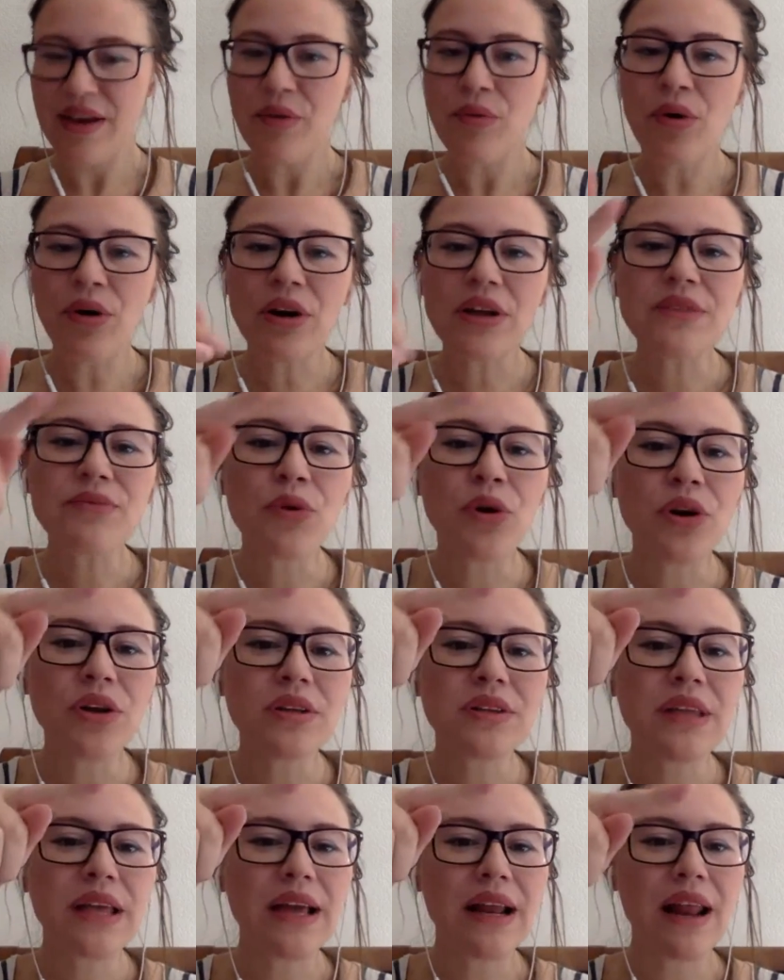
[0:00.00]
What is
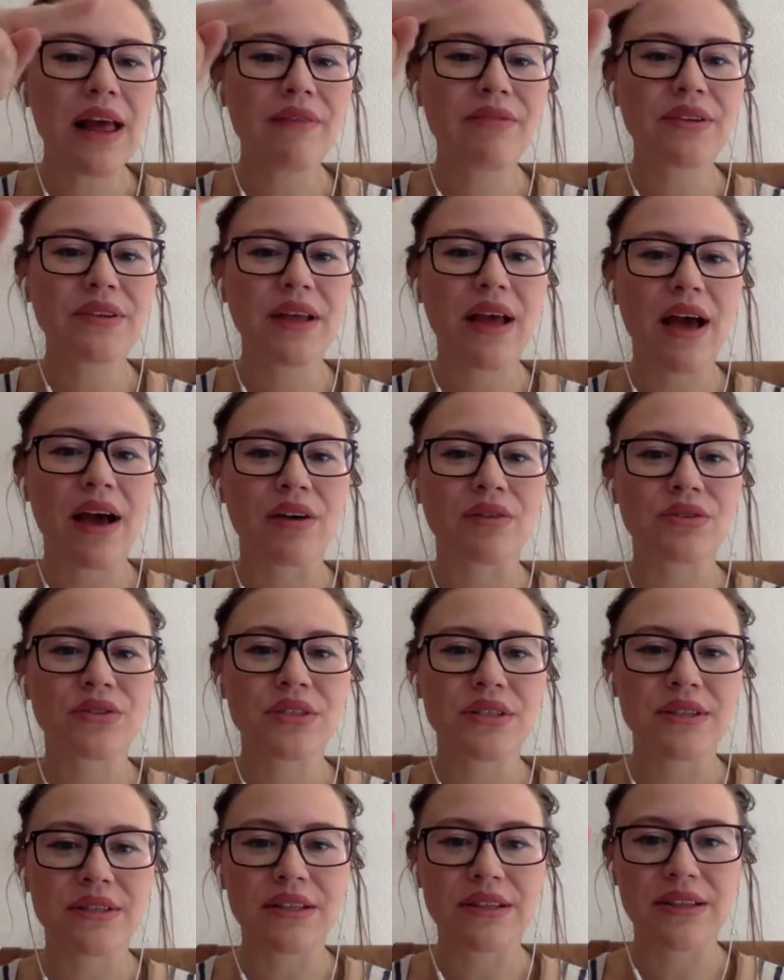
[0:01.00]
the 11th house
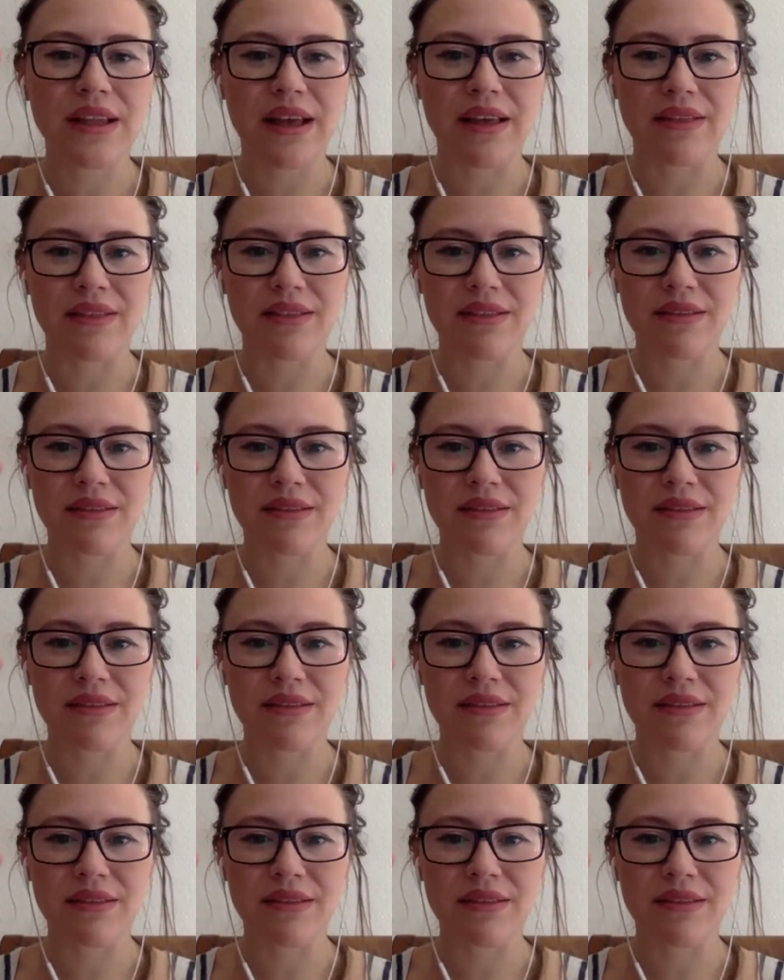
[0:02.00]
in the 10th?